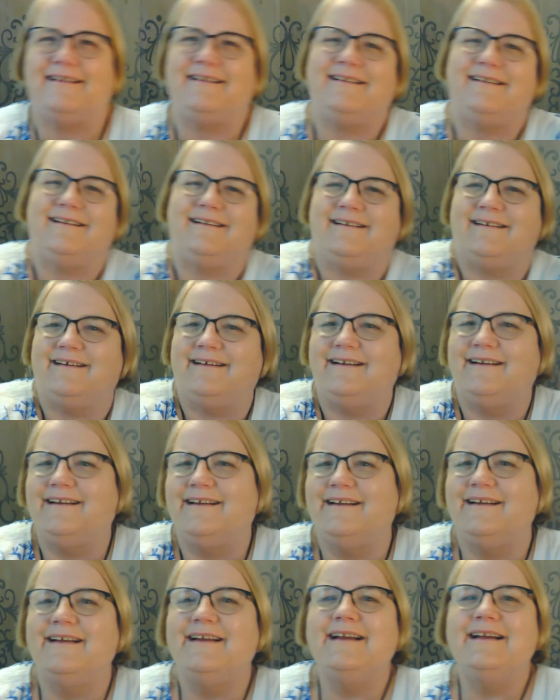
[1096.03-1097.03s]

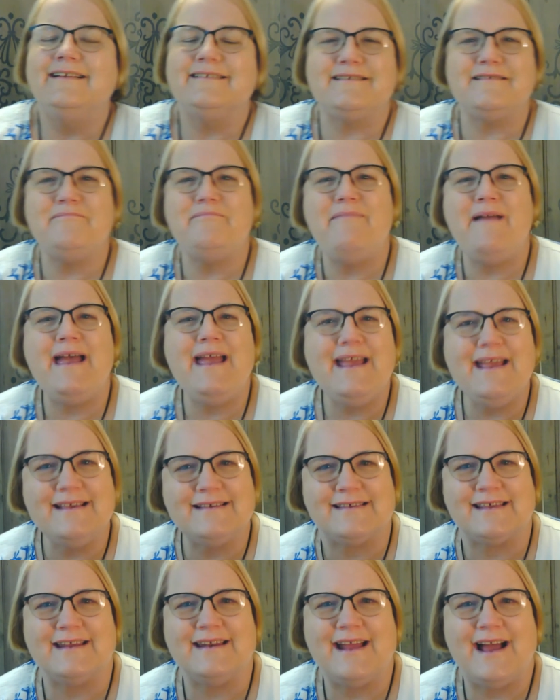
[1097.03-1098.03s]
It's
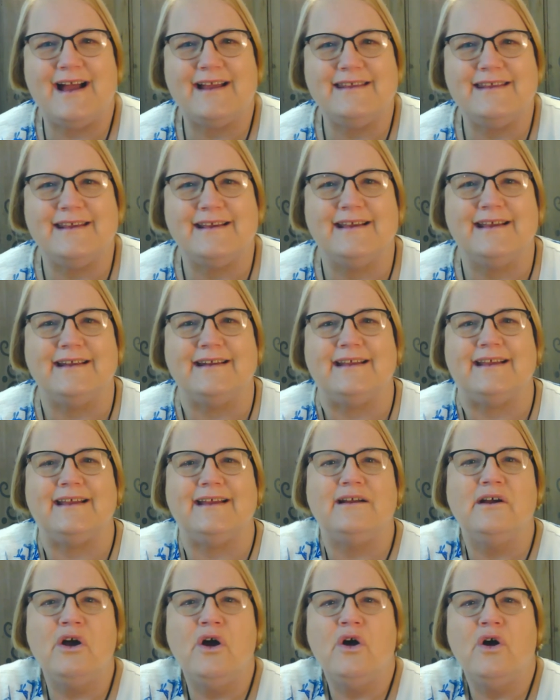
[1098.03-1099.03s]
amazing how you can
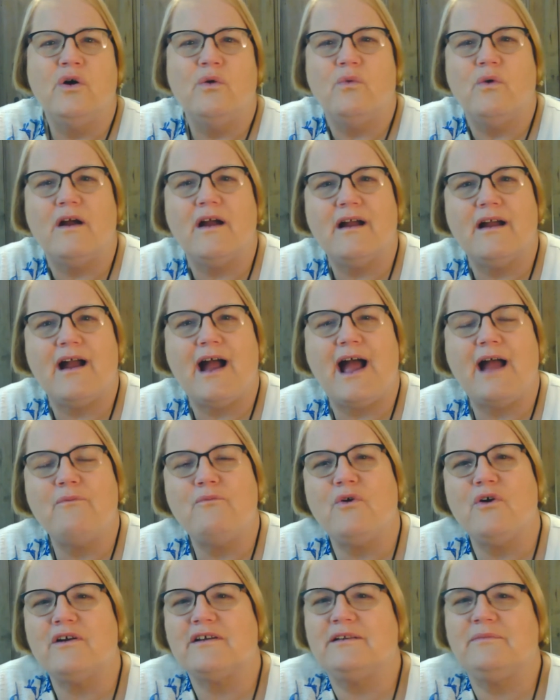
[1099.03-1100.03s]
I
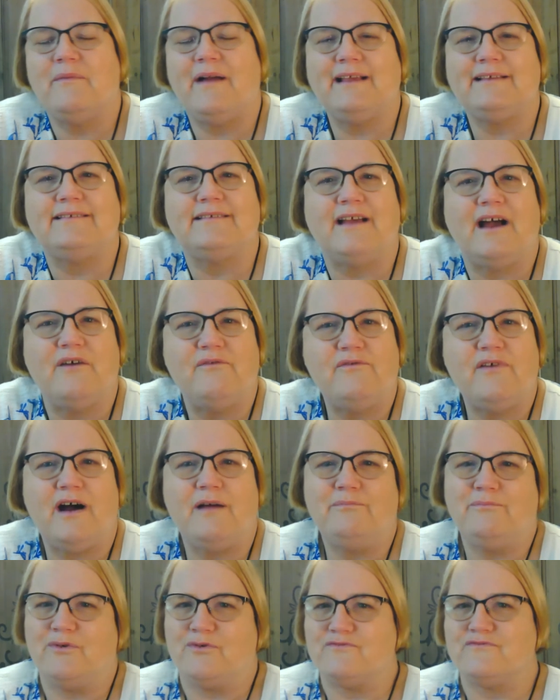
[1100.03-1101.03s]
worked myself
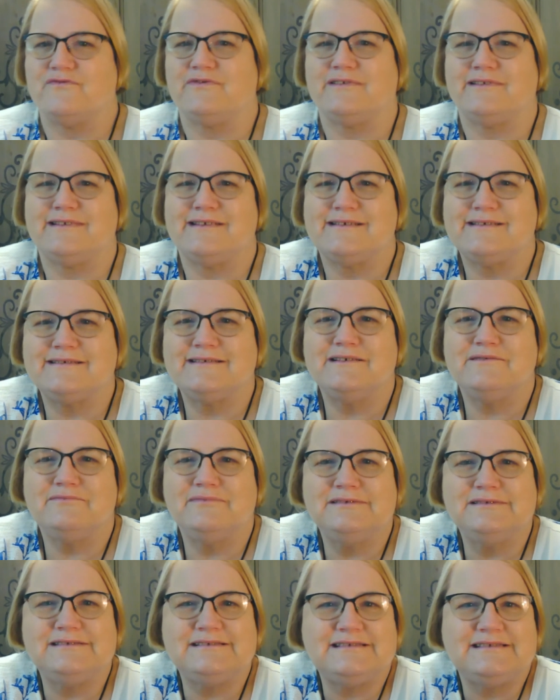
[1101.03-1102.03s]
up over this. It
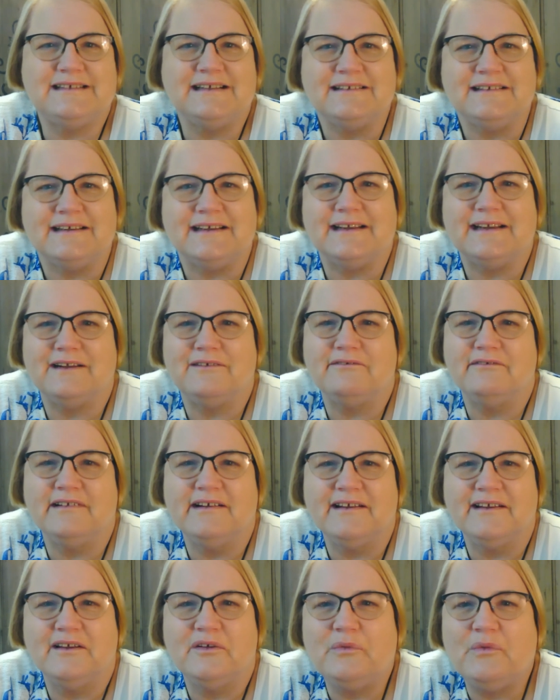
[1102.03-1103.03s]
was silly. It
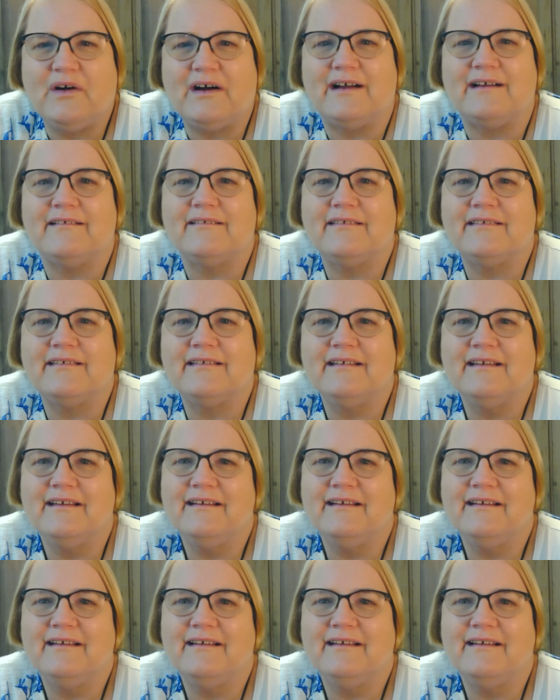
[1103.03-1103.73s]
really was.